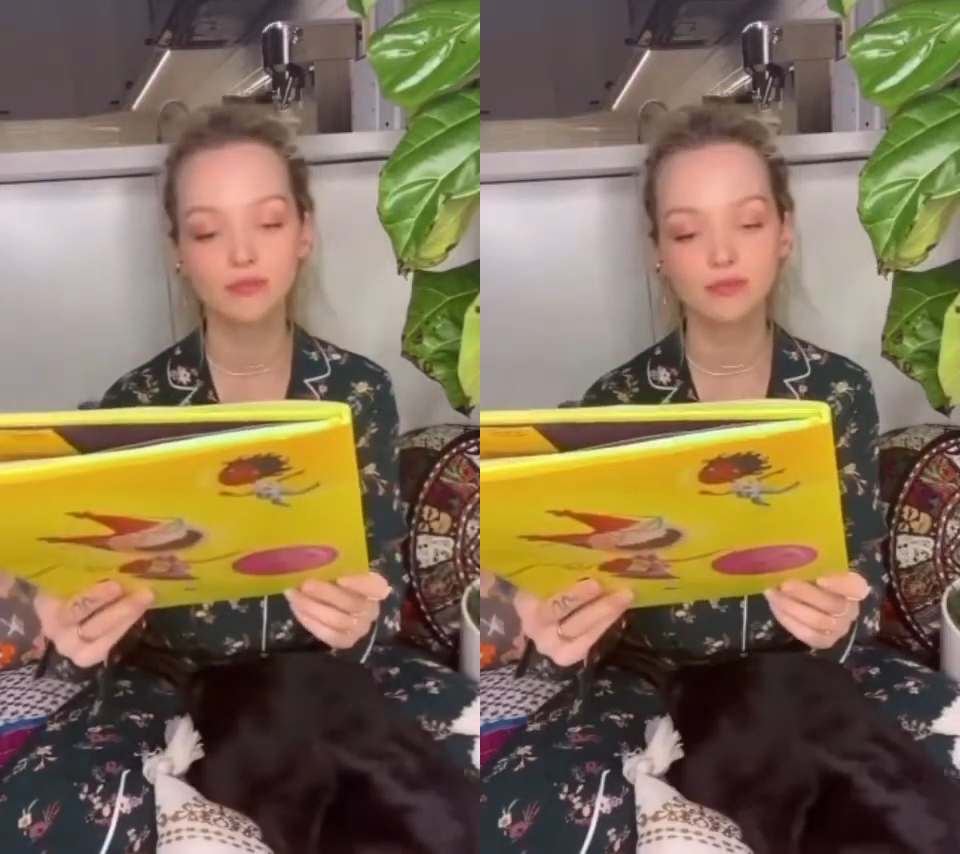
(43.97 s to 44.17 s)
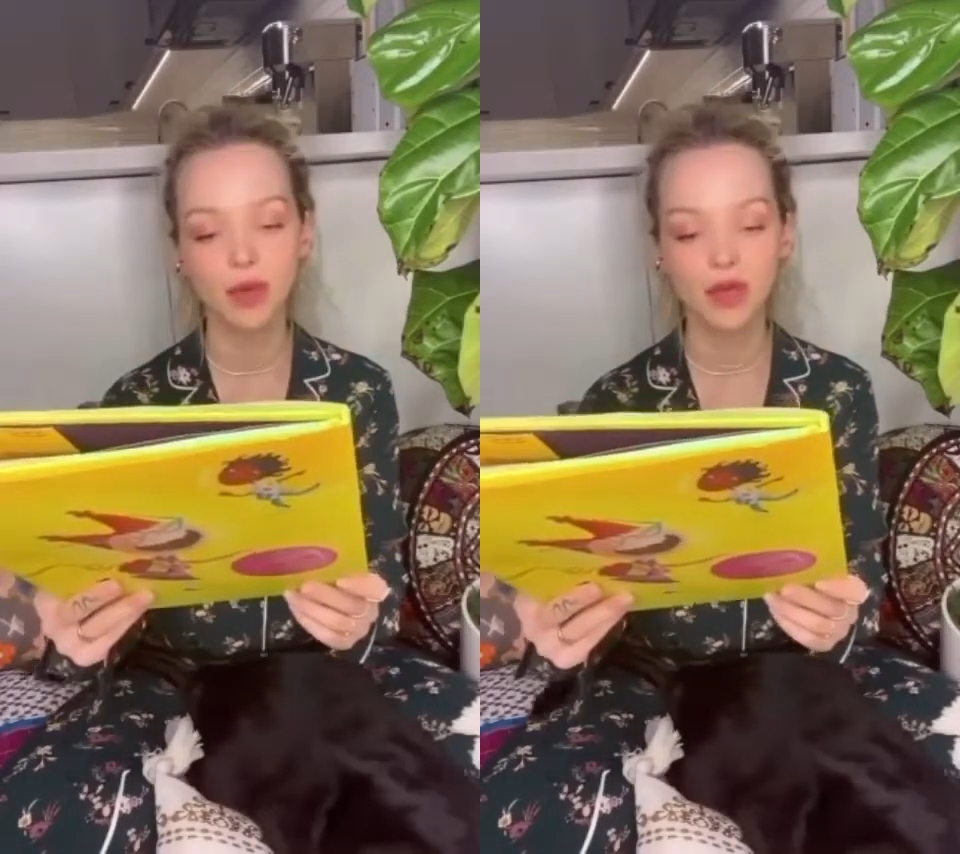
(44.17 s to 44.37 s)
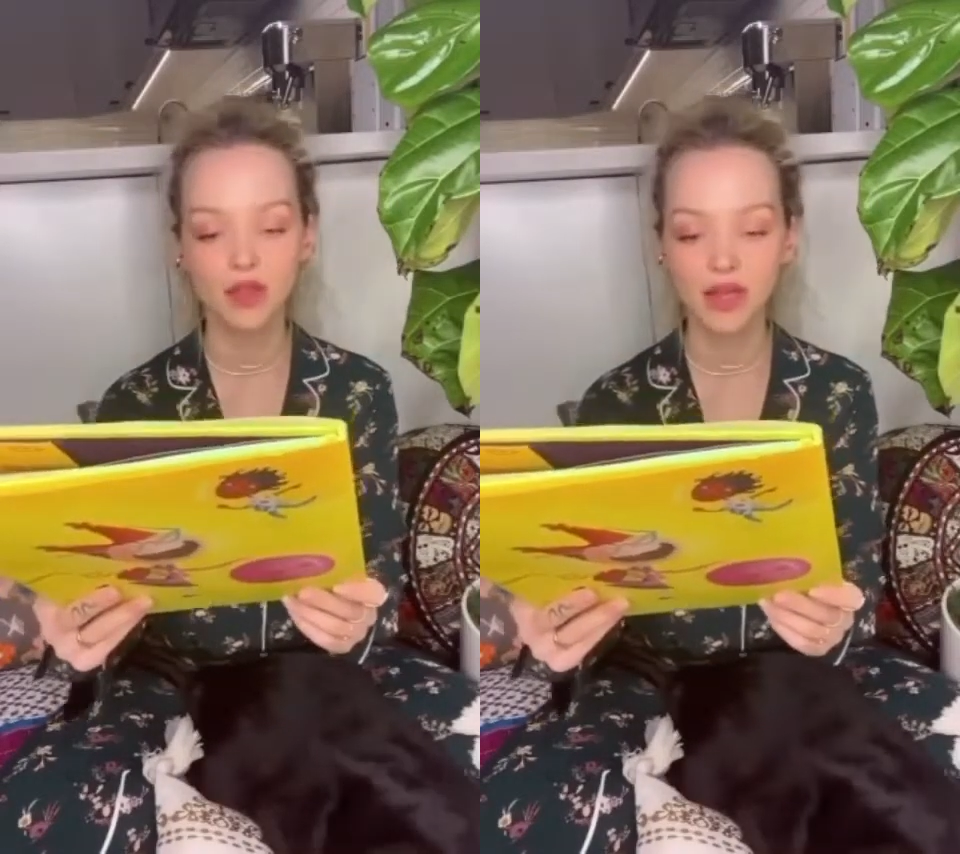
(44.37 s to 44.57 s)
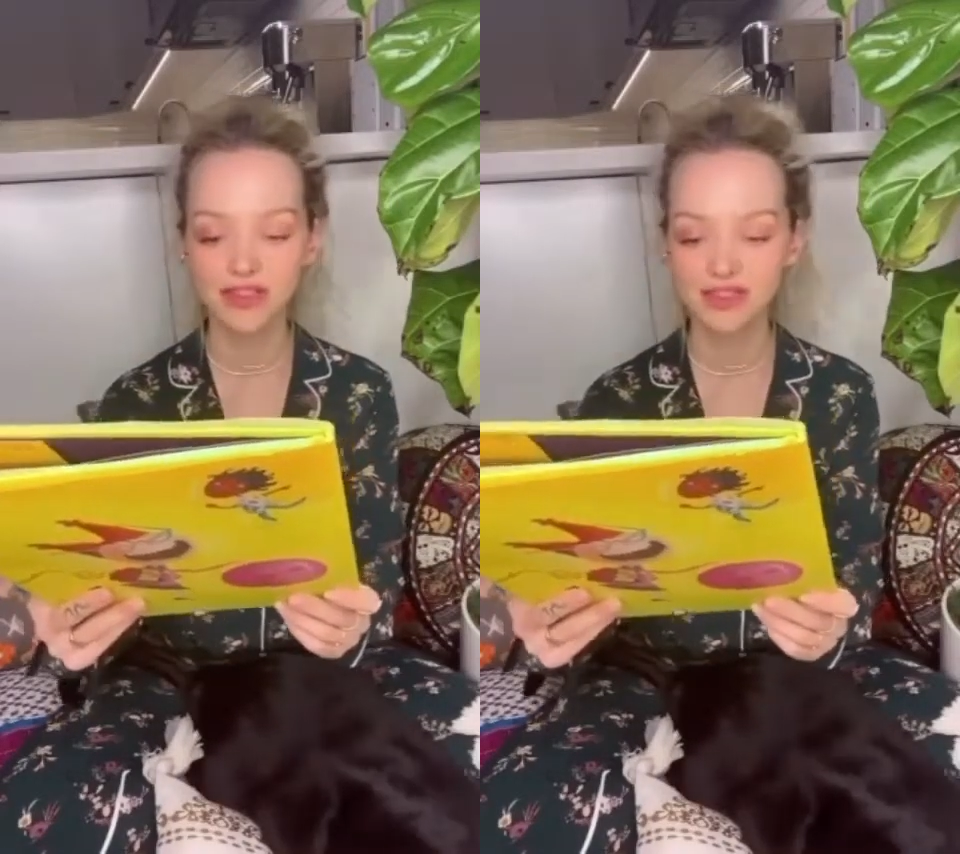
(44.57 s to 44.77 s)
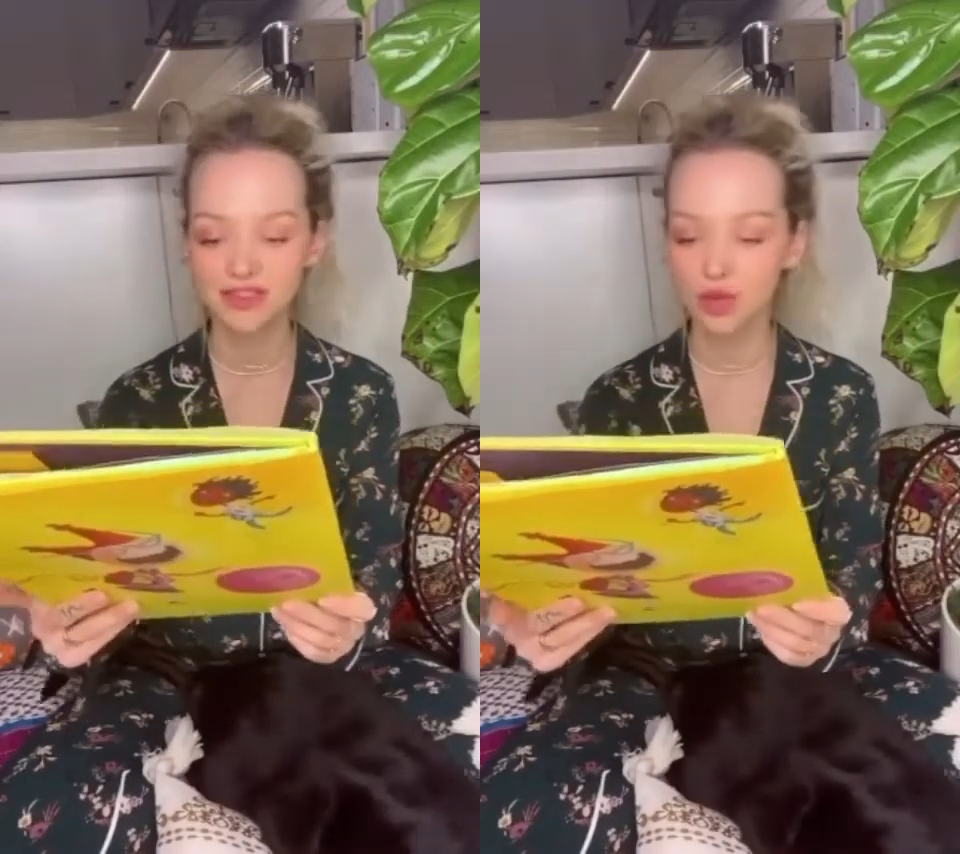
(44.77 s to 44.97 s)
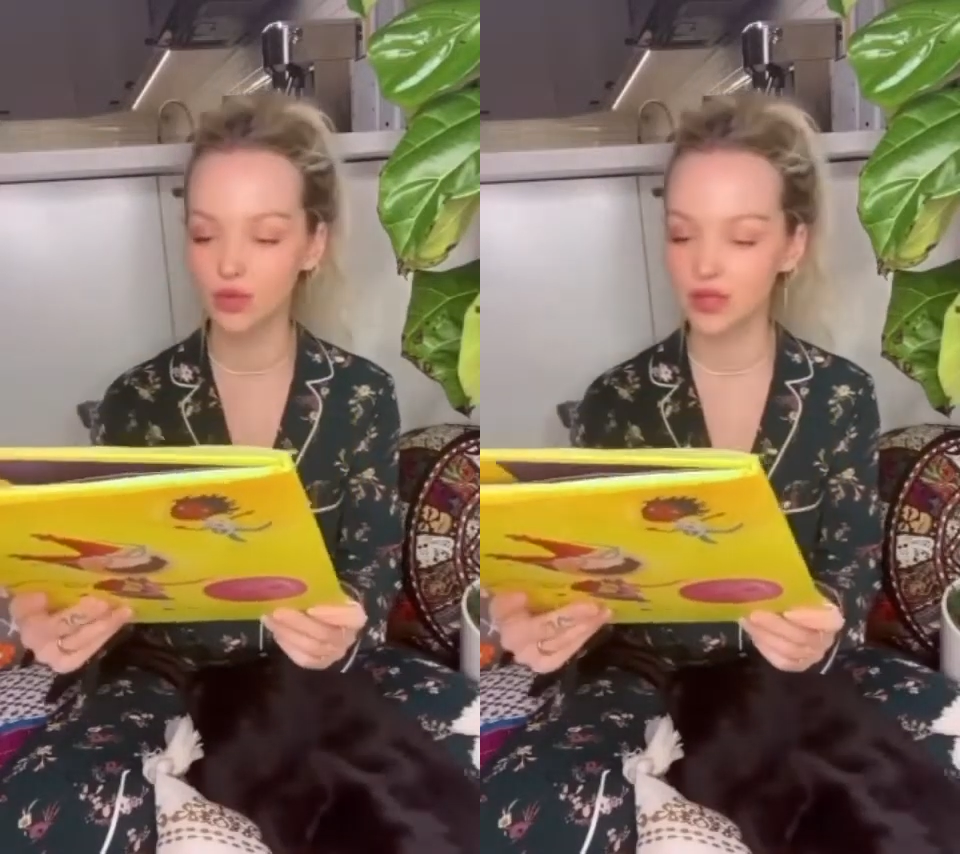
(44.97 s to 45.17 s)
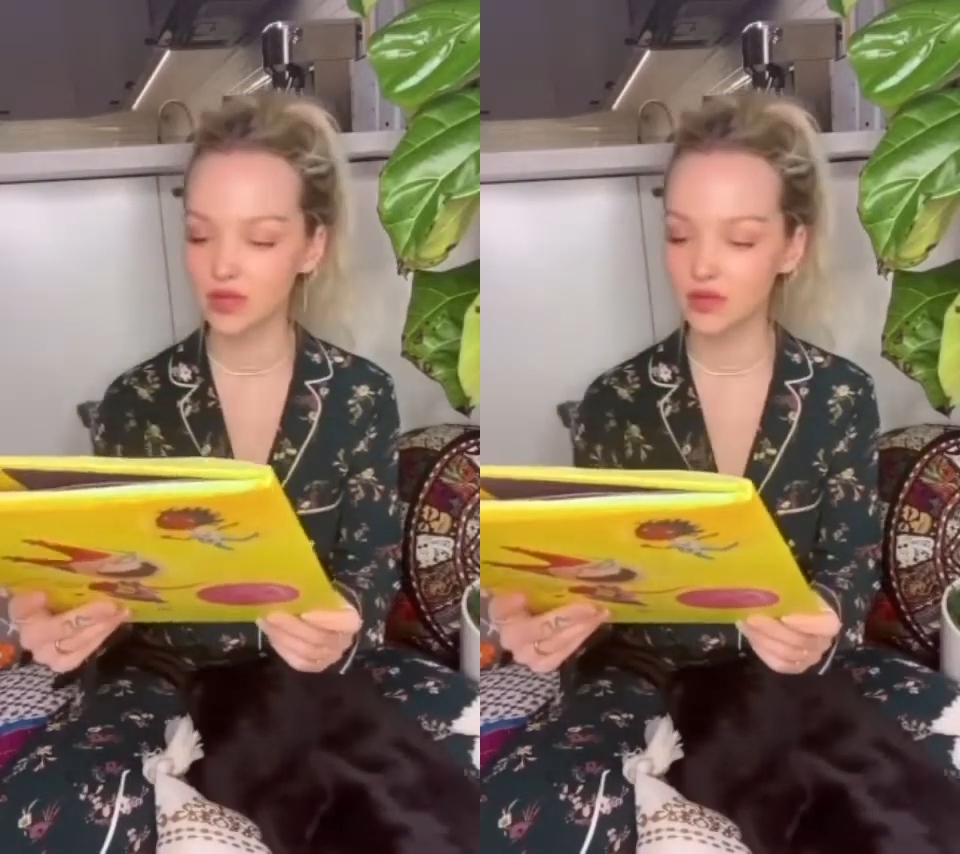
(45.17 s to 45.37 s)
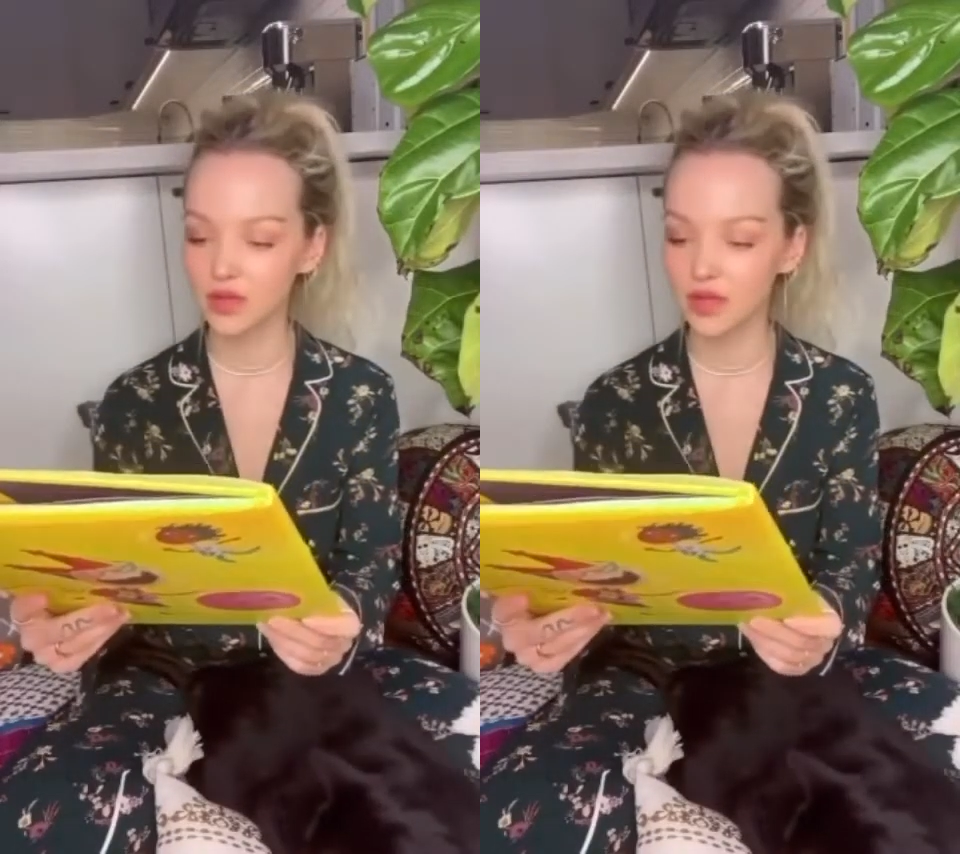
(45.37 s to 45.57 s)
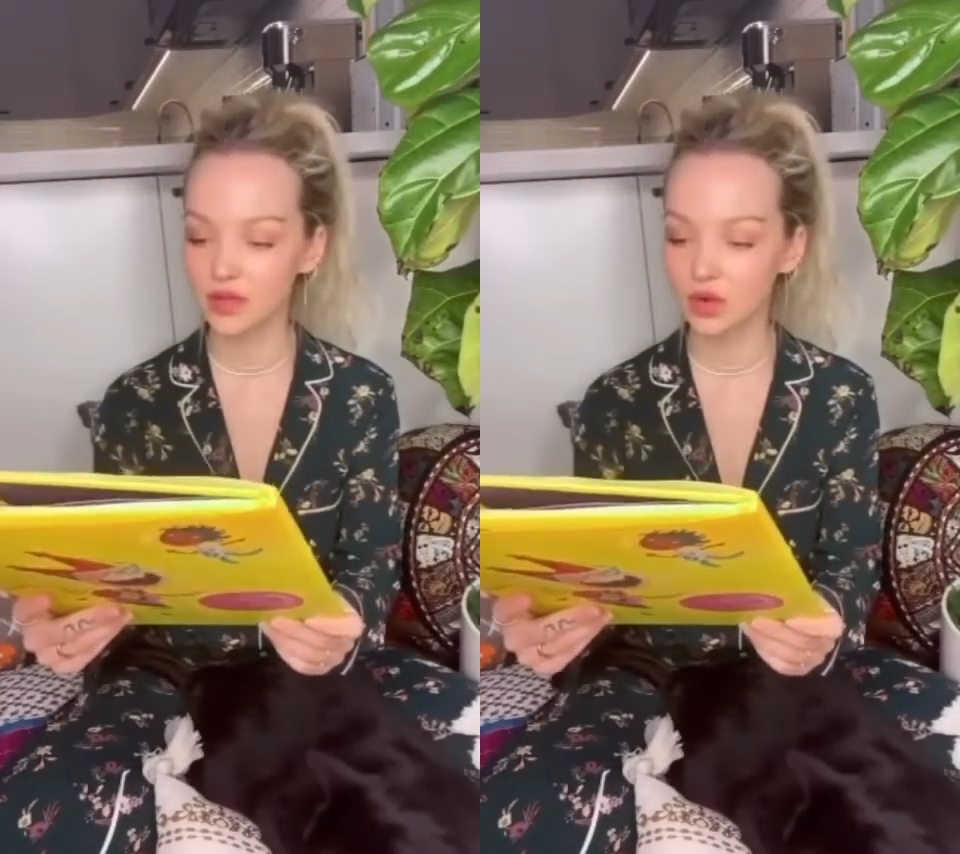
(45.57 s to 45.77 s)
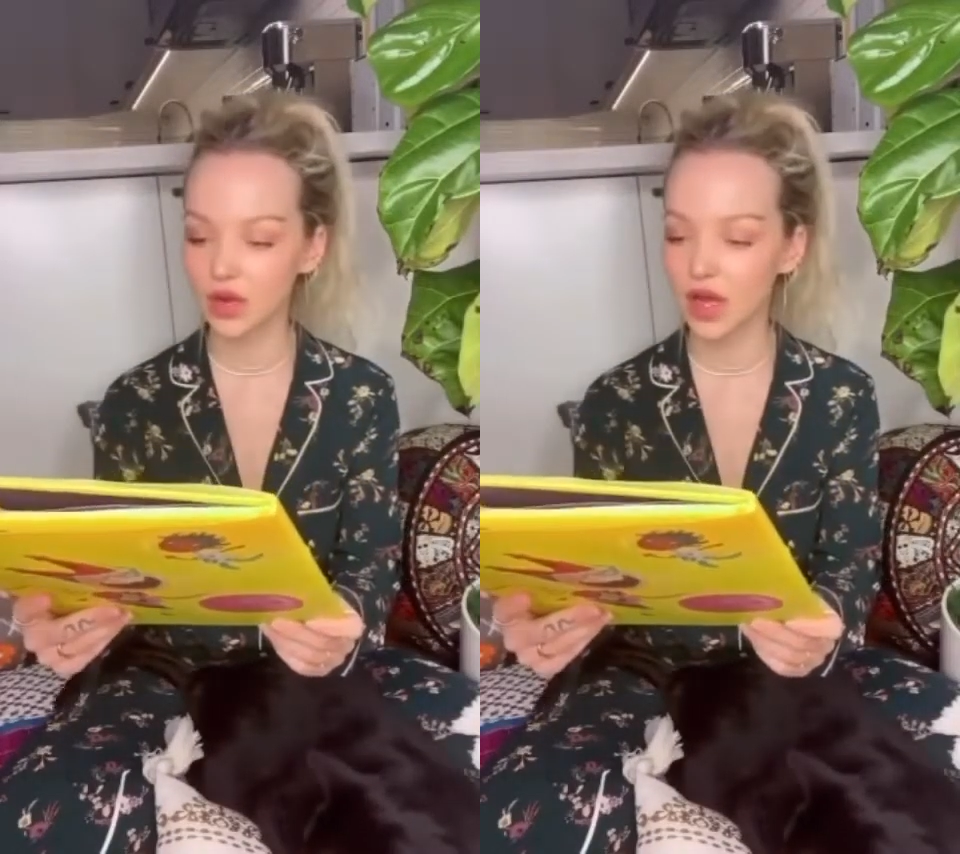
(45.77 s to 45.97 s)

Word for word: by Alexis O'Neill and Laura